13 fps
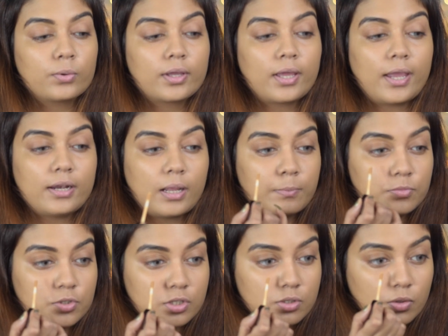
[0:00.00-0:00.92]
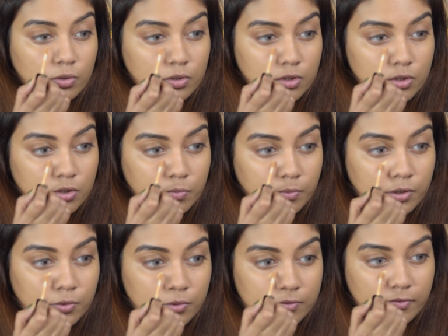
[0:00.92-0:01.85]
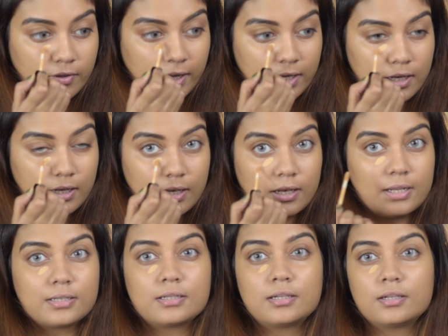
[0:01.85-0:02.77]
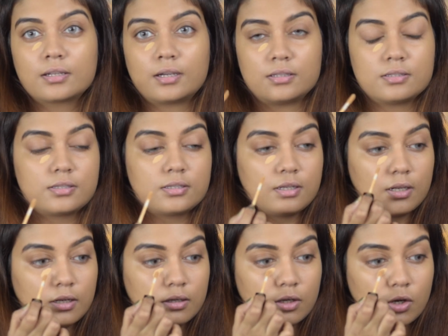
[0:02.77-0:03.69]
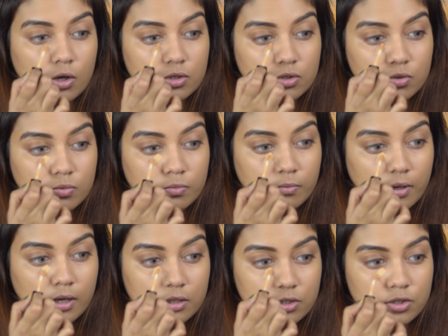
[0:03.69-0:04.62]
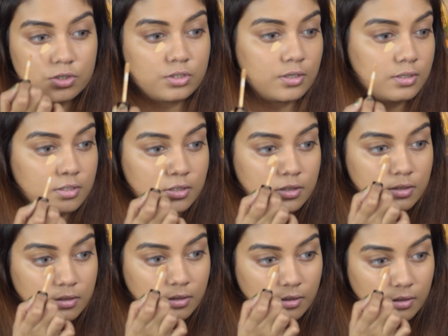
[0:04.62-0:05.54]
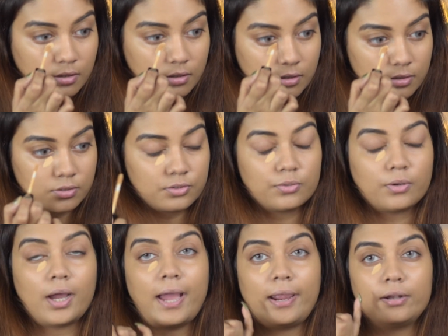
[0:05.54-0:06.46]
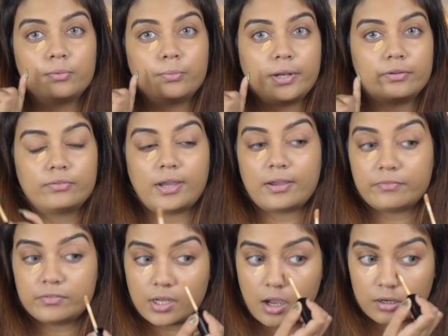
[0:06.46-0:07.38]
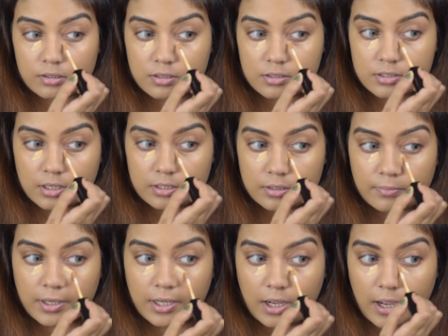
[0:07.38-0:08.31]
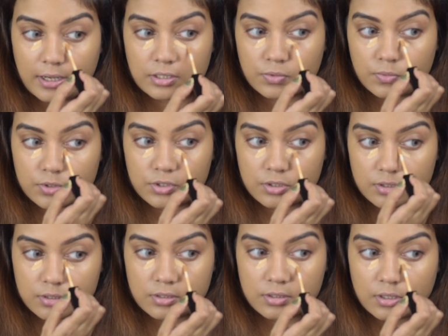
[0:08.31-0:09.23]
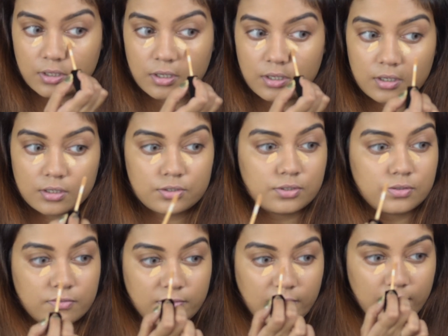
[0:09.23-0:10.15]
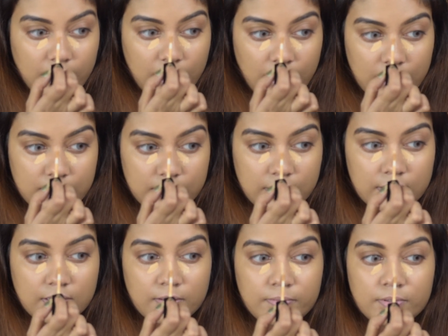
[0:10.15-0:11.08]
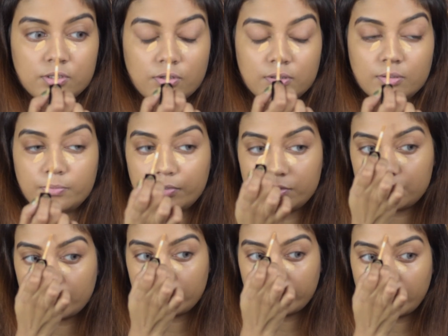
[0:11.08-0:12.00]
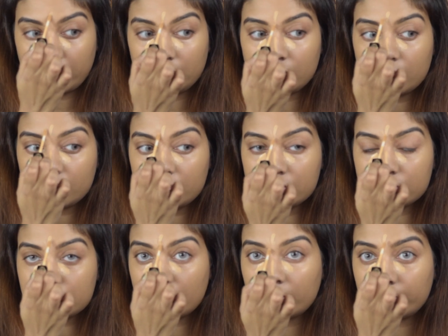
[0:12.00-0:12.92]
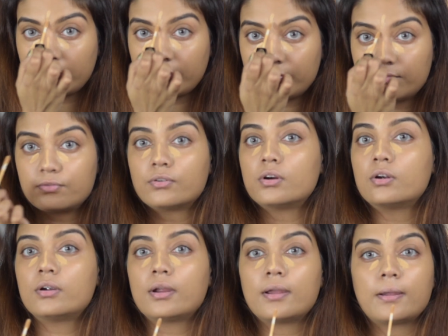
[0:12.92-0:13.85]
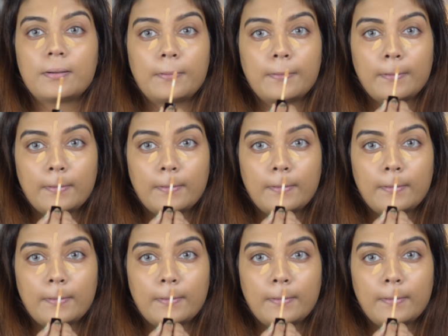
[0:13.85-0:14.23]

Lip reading: again, I'm just going to use very little concealer, not too much, just to hide wherever I have darkness under my eyes, which is just very less. Little bit on the bridge of my nose, on my forehead,